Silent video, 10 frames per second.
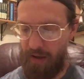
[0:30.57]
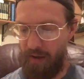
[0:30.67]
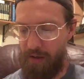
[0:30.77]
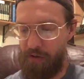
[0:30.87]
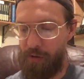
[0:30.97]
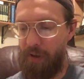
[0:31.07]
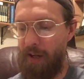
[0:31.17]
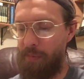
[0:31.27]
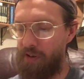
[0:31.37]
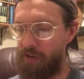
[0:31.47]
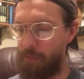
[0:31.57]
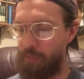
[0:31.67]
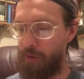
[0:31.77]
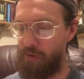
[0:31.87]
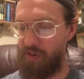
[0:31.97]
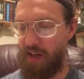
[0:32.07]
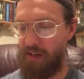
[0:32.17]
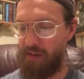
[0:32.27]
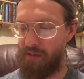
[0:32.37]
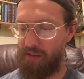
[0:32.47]
And so happiness approached
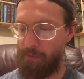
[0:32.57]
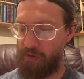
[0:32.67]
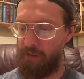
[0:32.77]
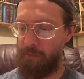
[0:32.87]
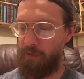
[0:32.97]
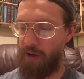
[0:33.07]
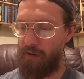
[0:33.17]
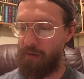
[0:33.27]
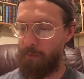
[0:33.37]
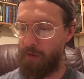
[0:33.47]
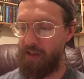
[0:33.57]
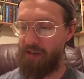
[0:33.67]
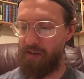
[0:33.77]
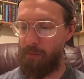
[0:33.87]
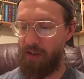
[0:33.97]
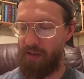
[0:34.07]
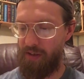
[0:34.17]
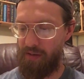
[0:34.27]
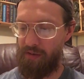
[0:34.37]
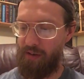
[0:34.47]
sadness and was confounded at what he did
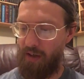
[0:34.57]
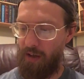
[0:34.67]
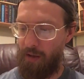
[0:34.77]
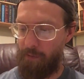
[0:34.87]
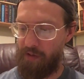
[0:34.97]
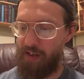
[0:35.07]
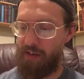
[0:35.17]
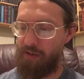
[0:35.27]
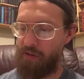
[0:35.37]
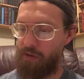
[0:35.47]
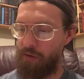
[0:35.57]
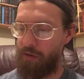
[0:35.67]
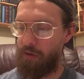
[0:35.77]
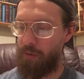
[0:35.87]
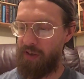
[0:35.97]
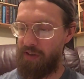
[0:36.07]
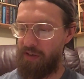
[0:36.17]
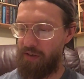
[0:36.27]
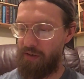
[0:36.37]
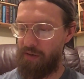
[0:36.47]
witness. For sadness stood alone in
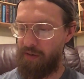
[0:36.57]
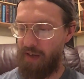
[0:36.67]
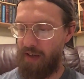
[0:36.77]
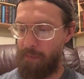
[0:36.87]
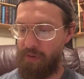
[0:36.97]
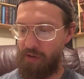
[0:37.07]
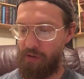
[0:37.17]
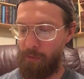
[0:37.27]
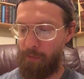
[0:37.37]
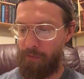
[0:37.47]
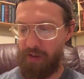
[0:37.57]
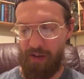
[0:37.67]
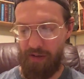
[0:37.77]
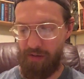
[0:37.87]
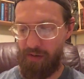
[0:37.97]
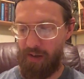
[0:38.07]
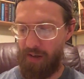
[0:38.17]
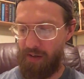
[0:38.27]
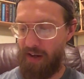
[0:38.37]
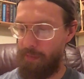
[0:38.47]
tears and had been so for years.
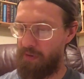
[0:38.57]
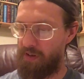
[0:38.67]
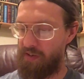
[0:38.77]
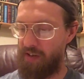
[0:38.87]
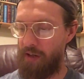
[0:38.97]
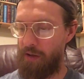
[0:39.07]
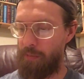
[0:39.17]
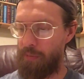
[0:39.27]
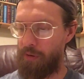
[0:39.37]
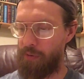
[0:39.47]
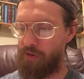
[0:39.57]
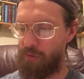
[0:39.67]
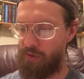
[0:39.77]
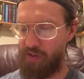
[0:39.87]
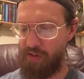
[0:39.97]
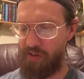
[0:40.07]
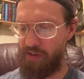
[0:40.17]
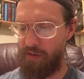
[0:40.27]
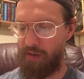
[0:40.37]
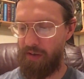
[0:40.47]
Yet happiness had an approach so
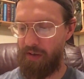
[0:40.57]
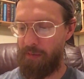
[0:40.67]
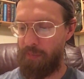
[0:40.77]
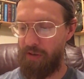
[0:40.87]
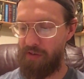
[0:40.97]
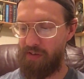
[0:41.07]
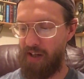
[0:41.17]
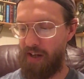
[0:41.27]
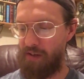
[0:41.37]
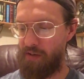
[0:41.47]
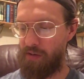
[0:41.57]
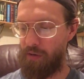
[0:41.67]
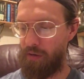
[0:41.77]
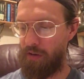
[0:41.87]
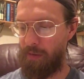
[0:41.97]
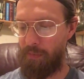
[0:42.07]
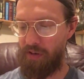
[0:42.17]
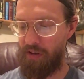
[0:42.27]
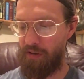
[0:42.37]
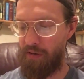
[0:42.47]
sincere that it compelled sadness to look up
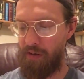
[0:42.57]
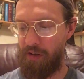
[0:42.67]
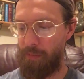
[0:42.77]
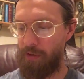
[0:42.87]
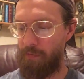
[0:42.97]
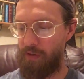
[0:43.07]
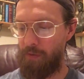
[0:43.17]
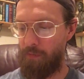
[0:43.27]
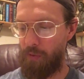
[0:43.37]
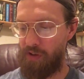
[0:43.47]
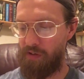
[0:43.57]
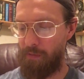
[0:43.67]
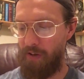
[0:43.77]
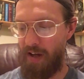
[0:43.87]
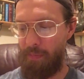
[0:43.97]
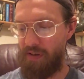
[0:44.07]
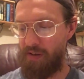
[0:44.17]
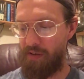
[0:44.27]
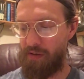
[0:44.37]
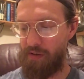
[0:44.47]
and hear the uplifting voice of
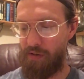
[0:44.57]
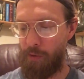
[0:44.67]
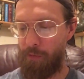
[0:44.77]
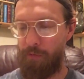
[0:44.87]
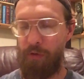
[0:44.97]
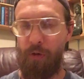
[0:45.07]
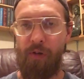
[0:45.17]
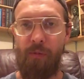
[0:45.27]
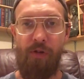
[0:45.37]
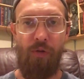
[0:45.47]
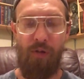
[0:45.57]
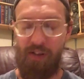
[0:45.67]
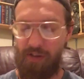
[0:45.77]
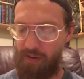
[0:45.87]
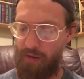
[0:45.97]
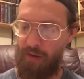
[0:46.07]
happiness in his overflowing rejoice.